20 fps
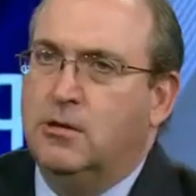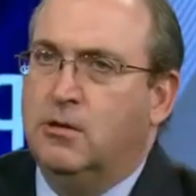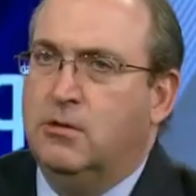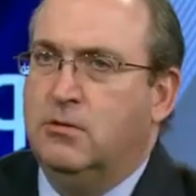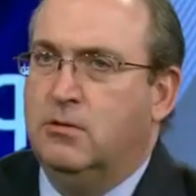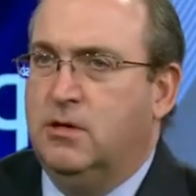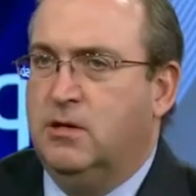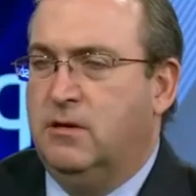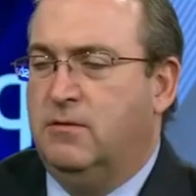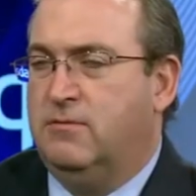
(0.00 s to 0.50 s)

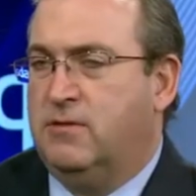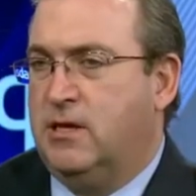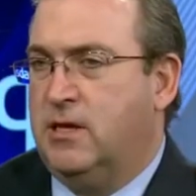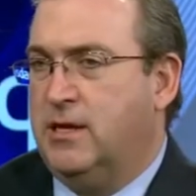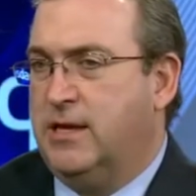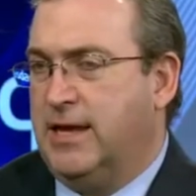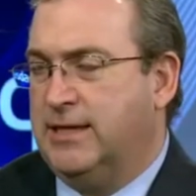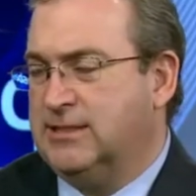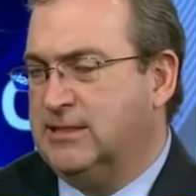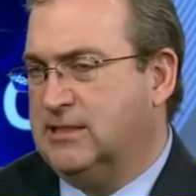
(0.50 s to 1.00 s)
So you've
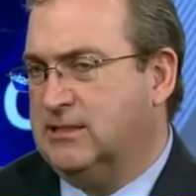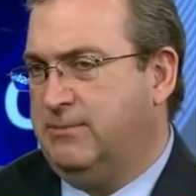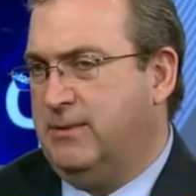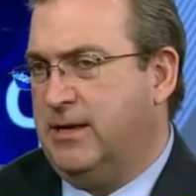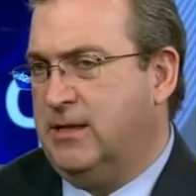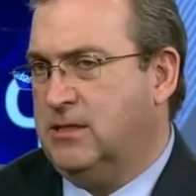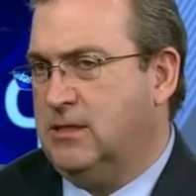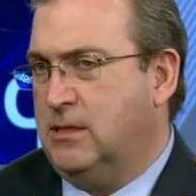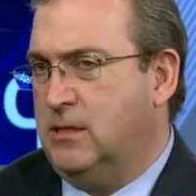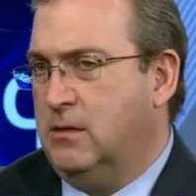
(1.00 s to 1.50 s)
seen, as
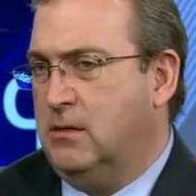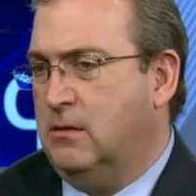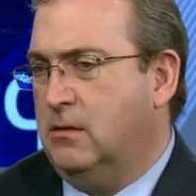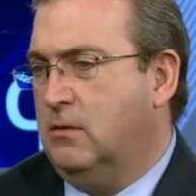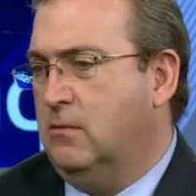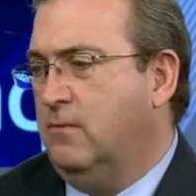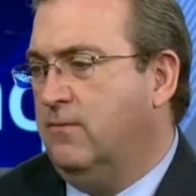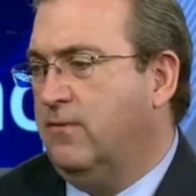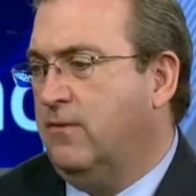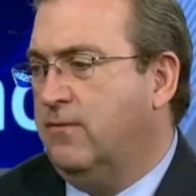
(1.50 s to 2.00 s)
expected,
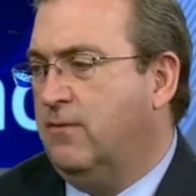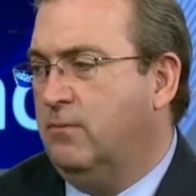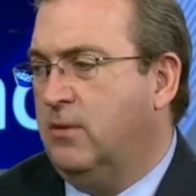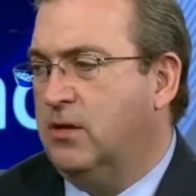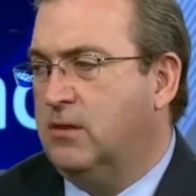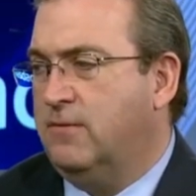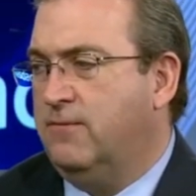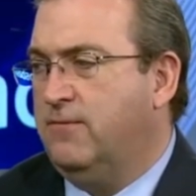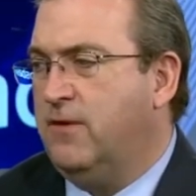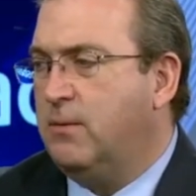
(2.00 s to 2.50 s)
you know, for the
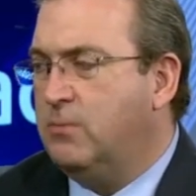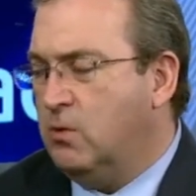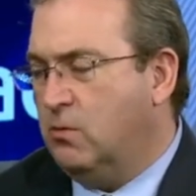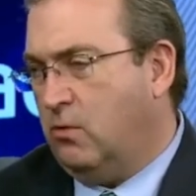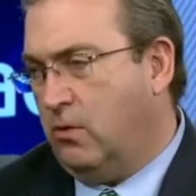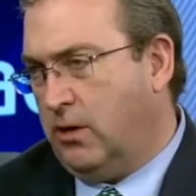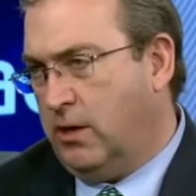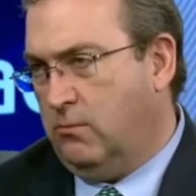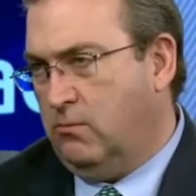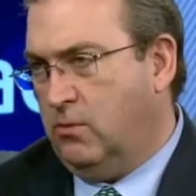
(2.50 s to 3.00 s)
month of
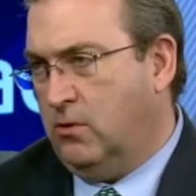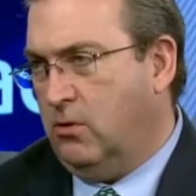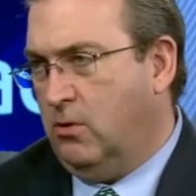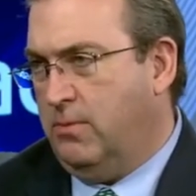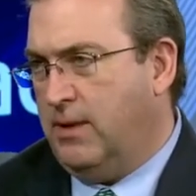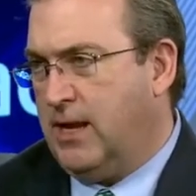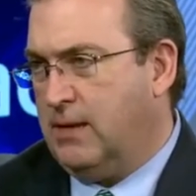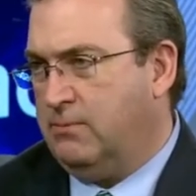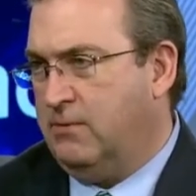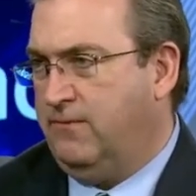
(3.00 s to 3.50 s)
February, we'll go
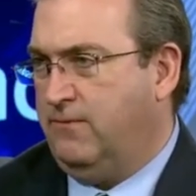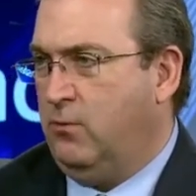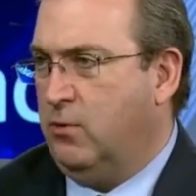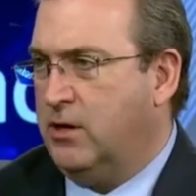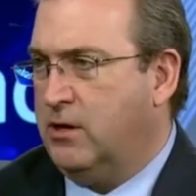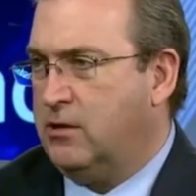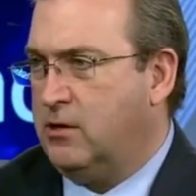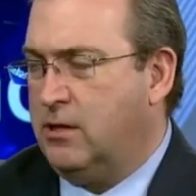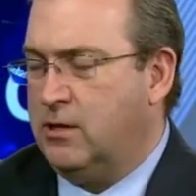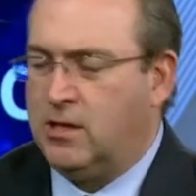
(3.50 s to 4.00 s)
back
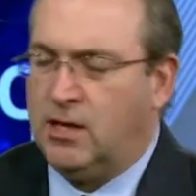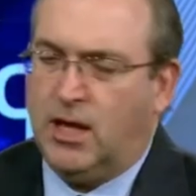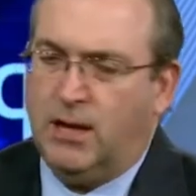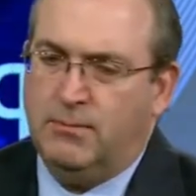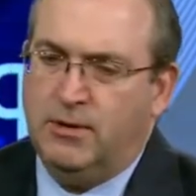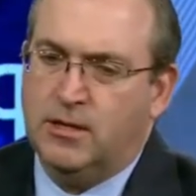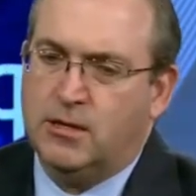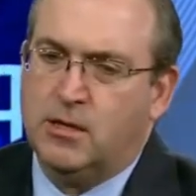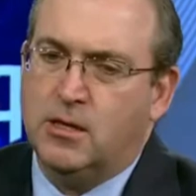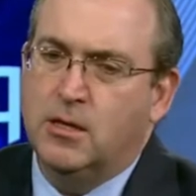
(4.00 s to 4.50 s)
before yesterday's
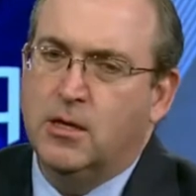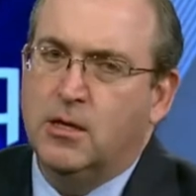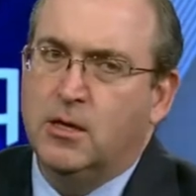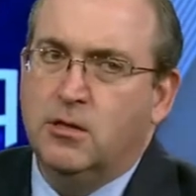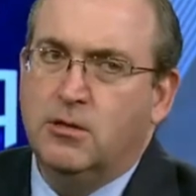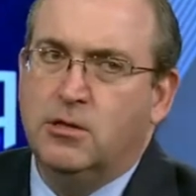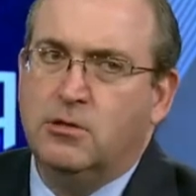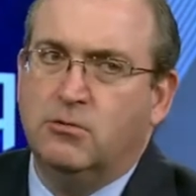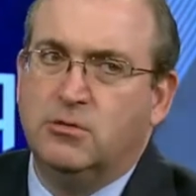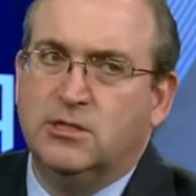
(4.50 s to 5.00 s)
comments,
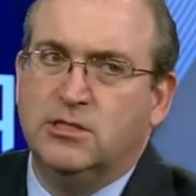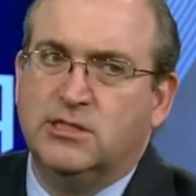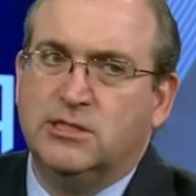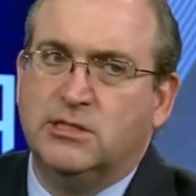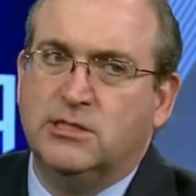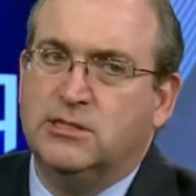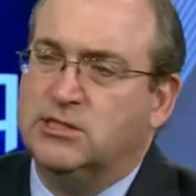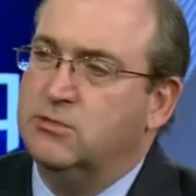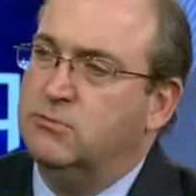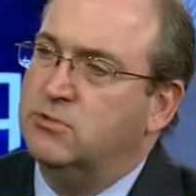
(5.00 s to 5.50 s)
you saw
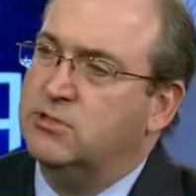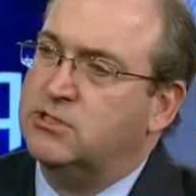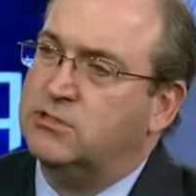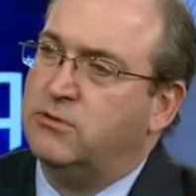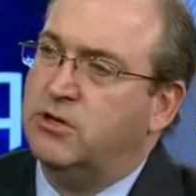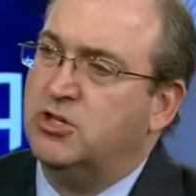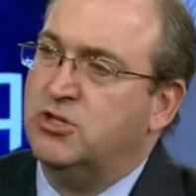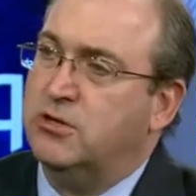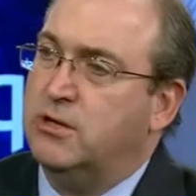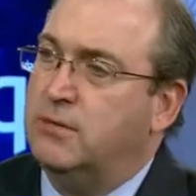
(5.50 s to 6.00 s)
consumer
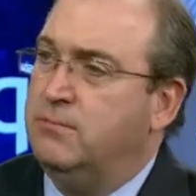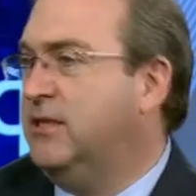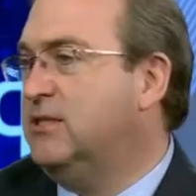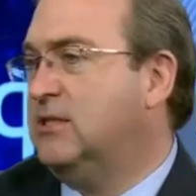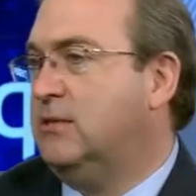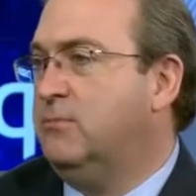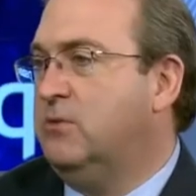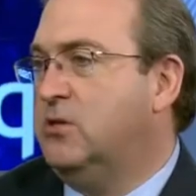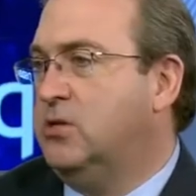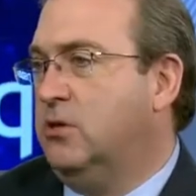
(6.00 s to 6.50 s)
discretionary and
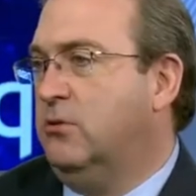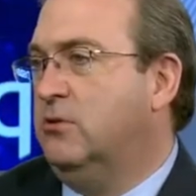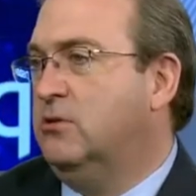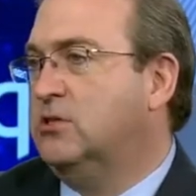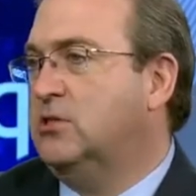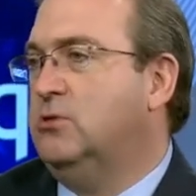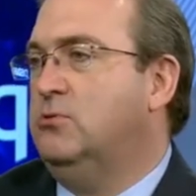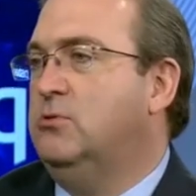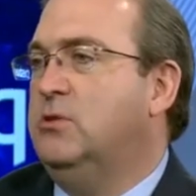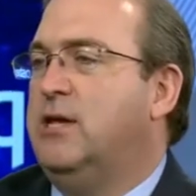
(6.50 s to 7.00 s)
basic
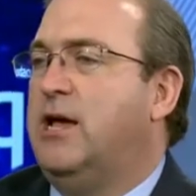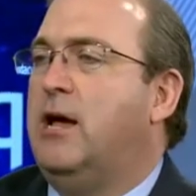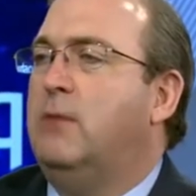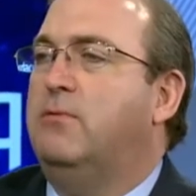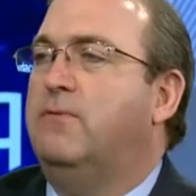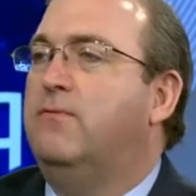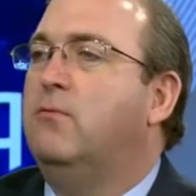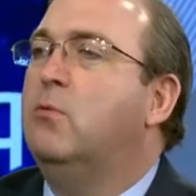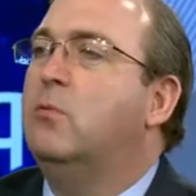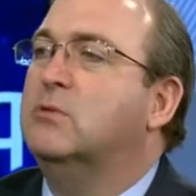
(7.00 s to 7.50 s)
materials, two of the
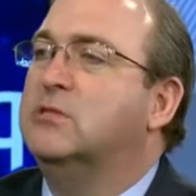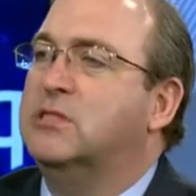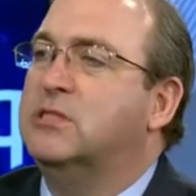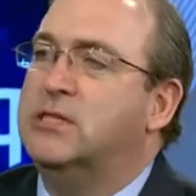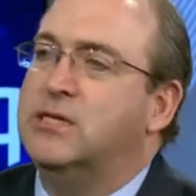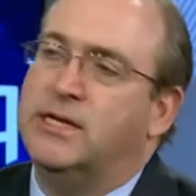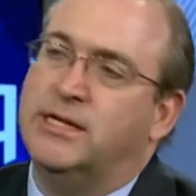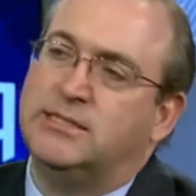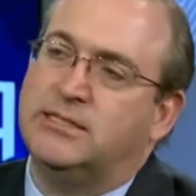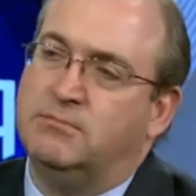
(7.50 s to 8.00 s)
outperformers of
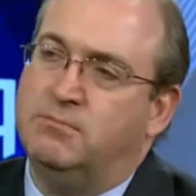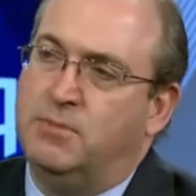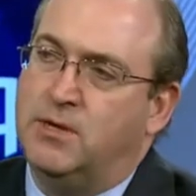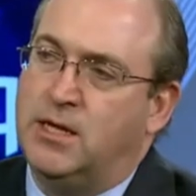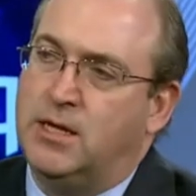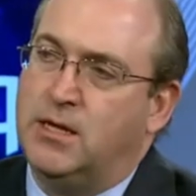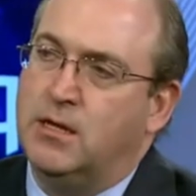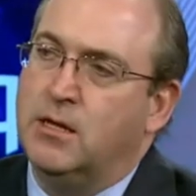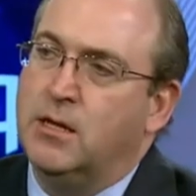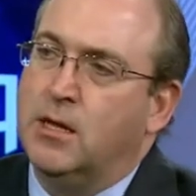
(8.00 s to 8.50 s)
the
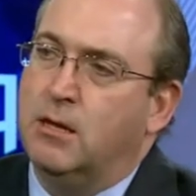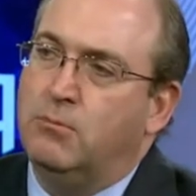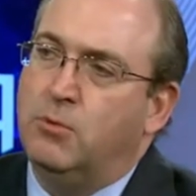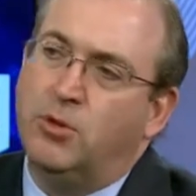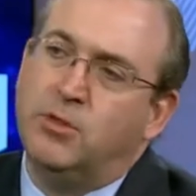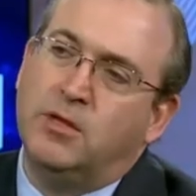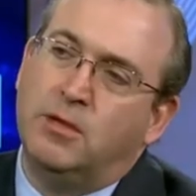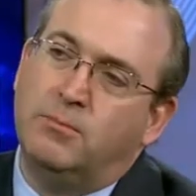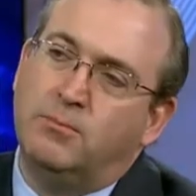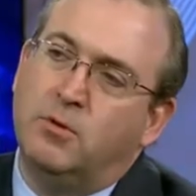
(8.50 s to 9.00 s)
S&P,
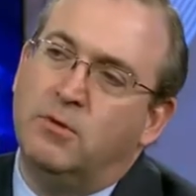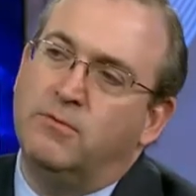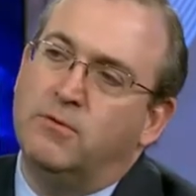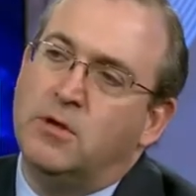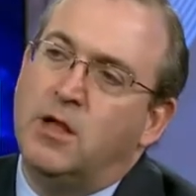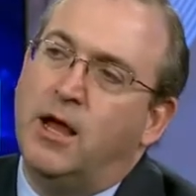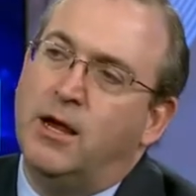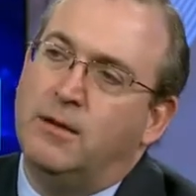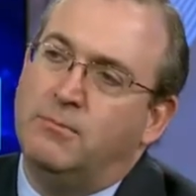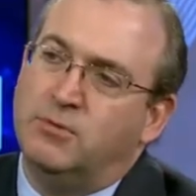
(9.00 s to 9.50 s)
both up over
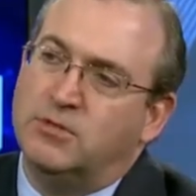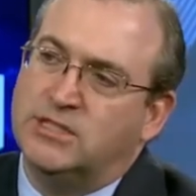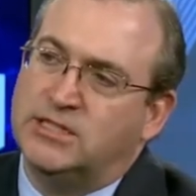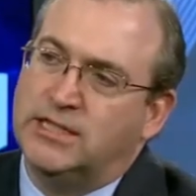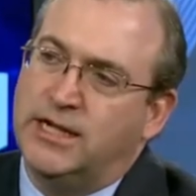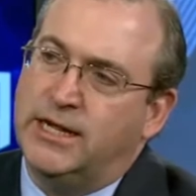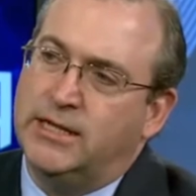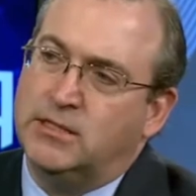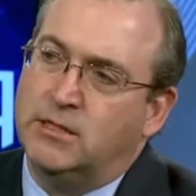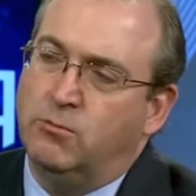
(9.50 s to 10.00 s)
9%,
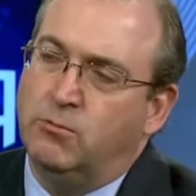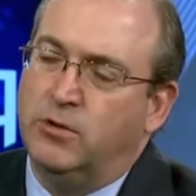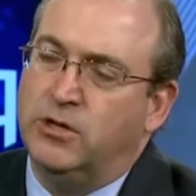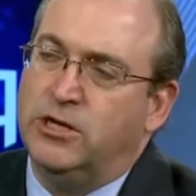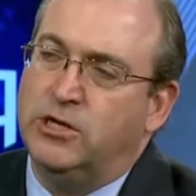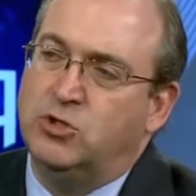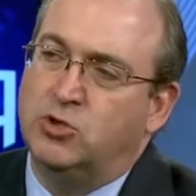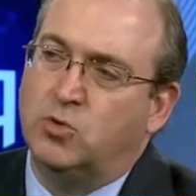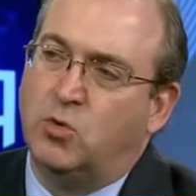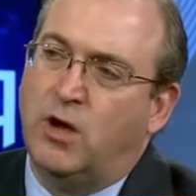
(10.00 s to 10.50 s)
and
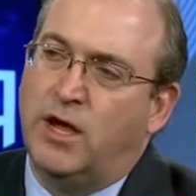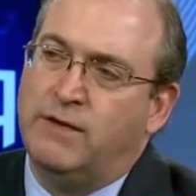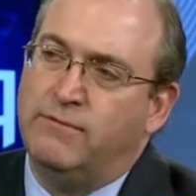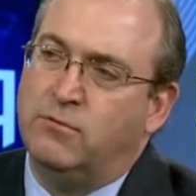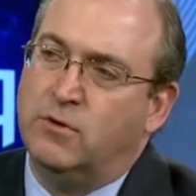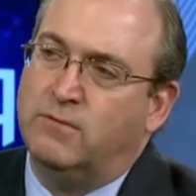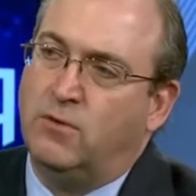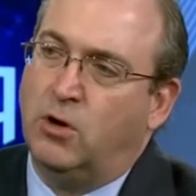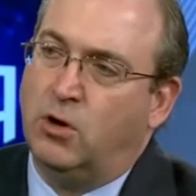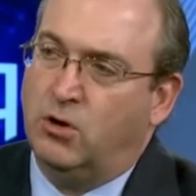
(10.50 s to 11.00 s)
really a
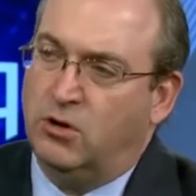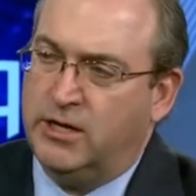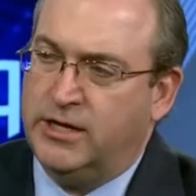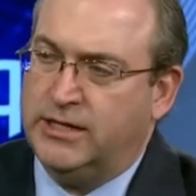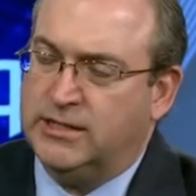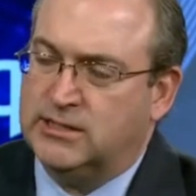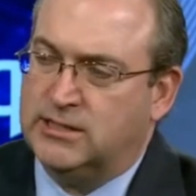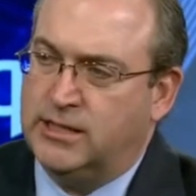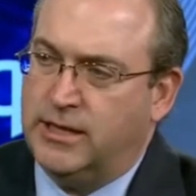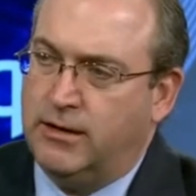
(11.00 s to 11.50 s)
driver of
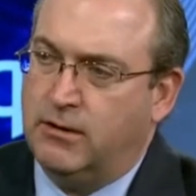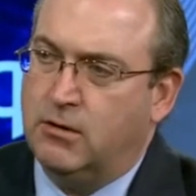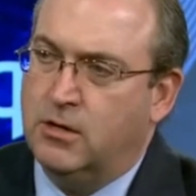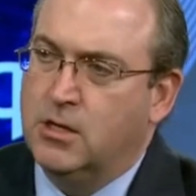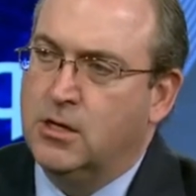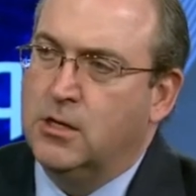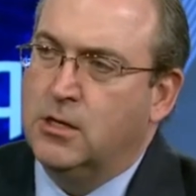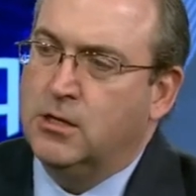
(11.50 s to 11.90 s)
earnings there.